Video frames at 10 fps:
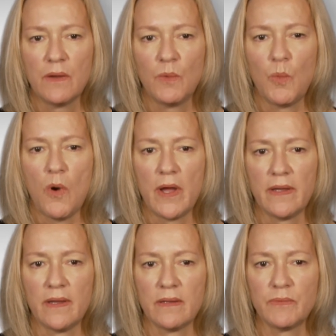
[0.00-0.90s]
want
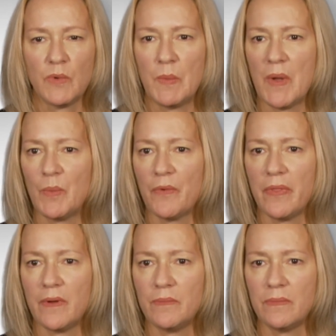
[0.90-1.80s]
to remember
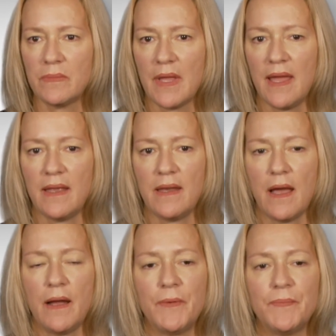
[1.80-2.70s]
them.
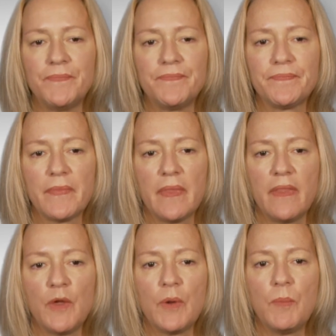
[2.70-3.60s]
And
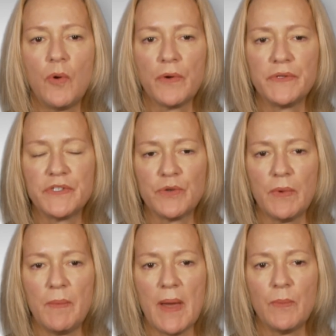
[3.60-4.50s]
they're important to
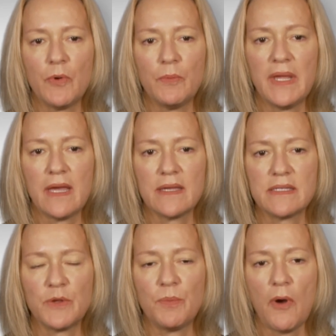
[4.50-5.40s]
remember
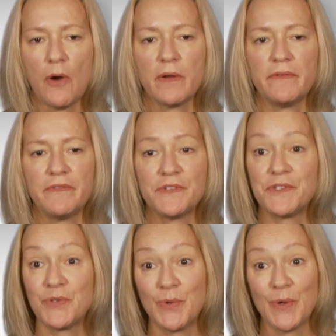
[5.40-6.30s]
because they're part of the
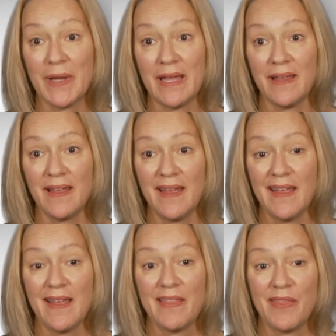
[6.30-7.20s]
story.
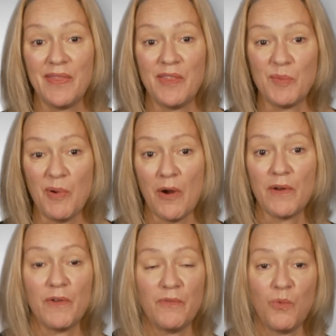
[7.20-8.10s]
They're
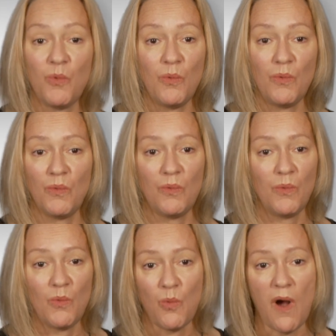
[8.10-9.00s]
part of
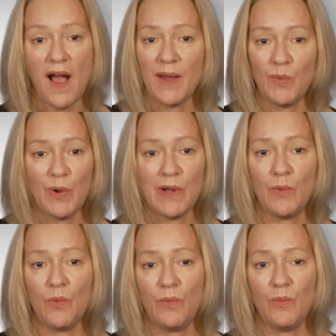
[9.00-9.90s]
why
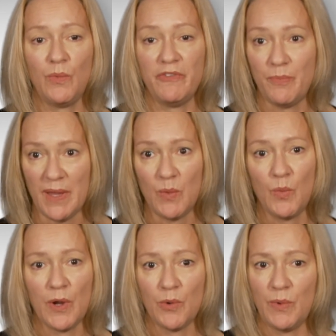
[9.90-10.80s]
we've been
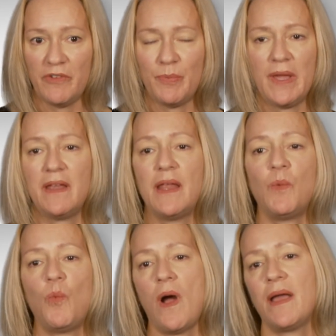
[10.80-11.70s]
where we've been
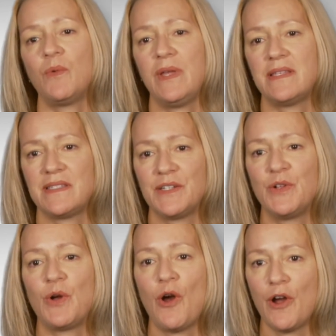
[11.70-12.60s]
and why we
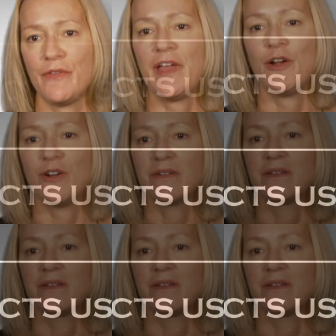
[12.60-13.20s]
still are there.